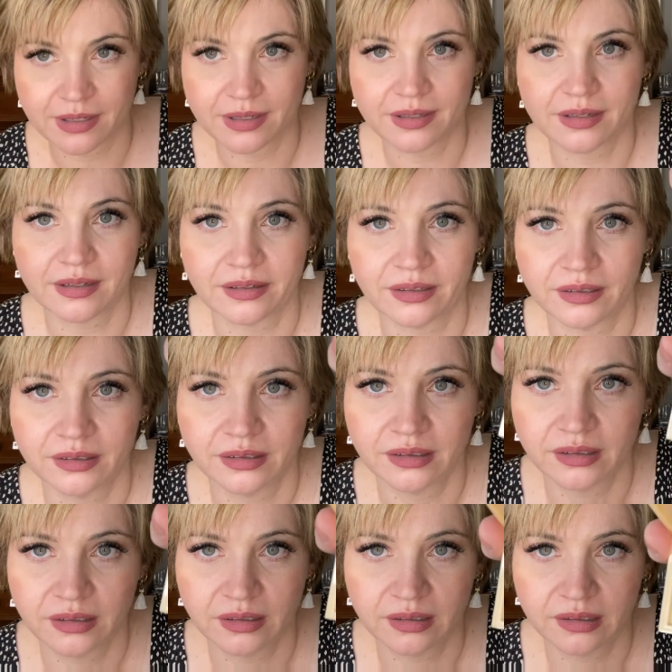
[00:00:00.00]
it's a,
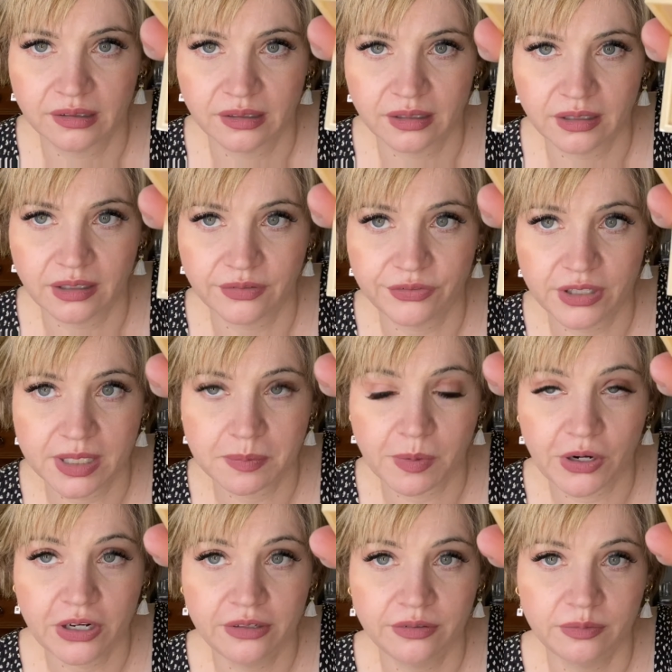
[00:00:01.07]
if it's
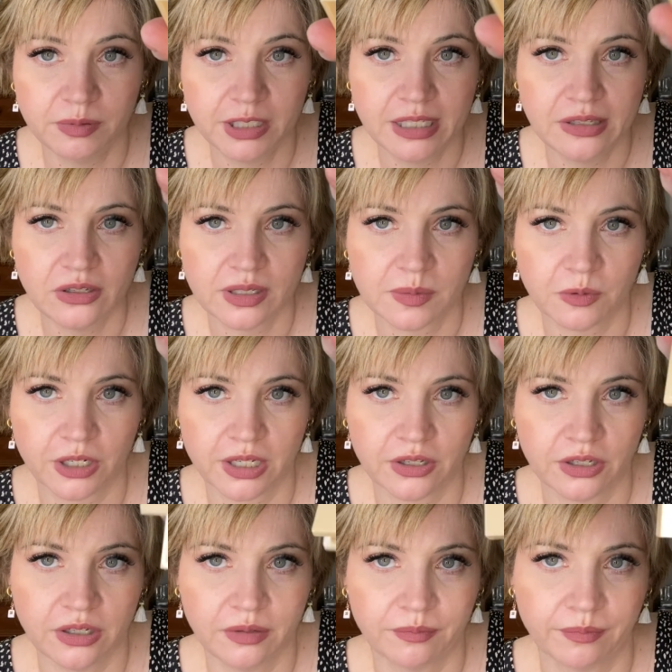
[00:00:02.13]
both. Oh, that looks pretty
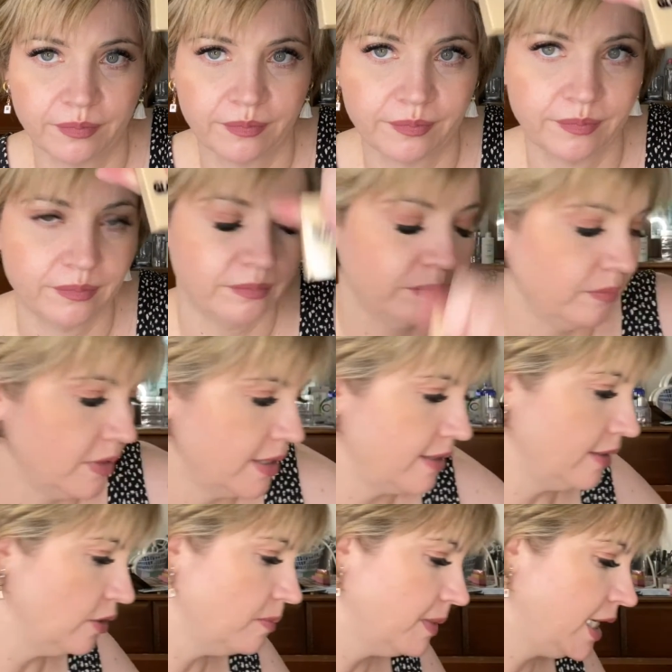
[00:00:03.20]
cute. It's
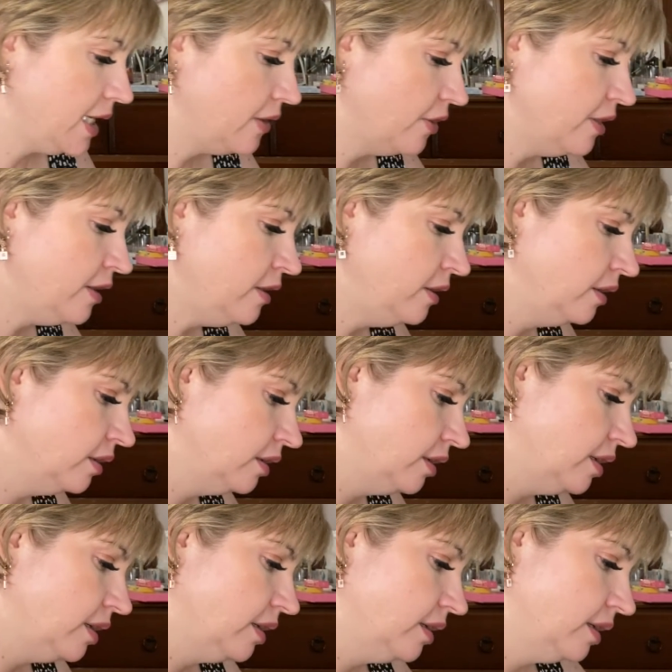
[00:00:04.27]
a little mini though.
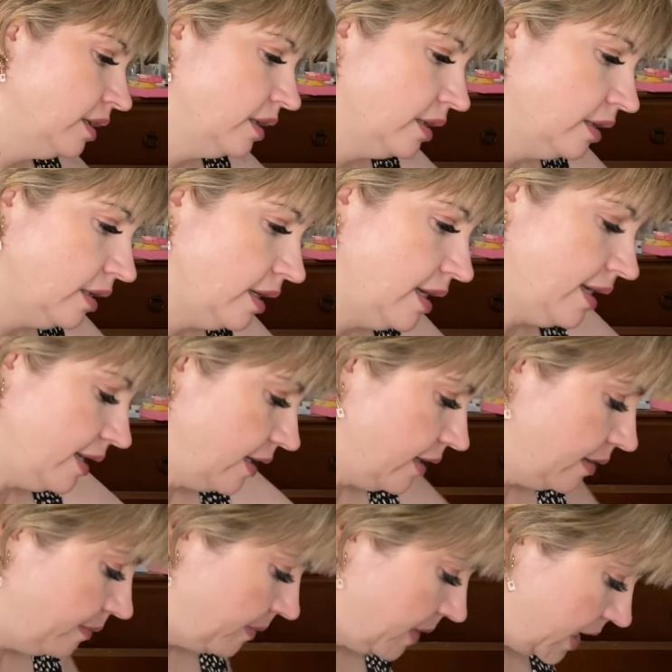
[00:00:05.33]

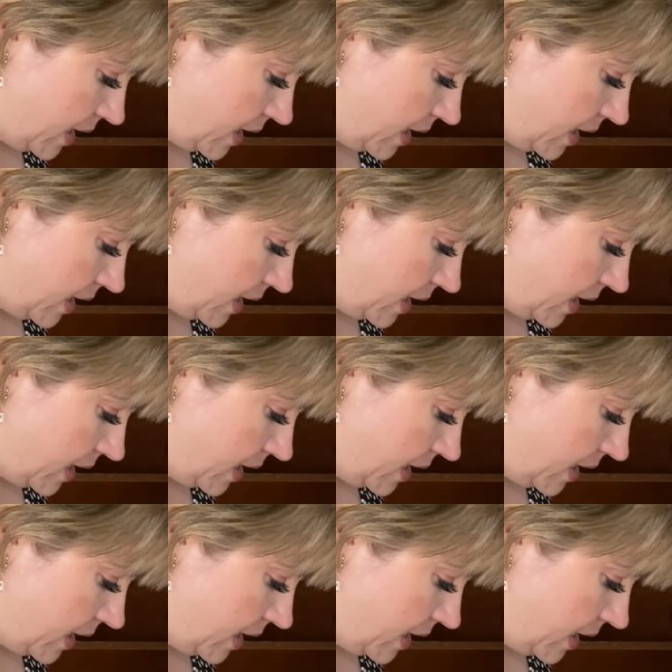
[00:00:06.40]
18,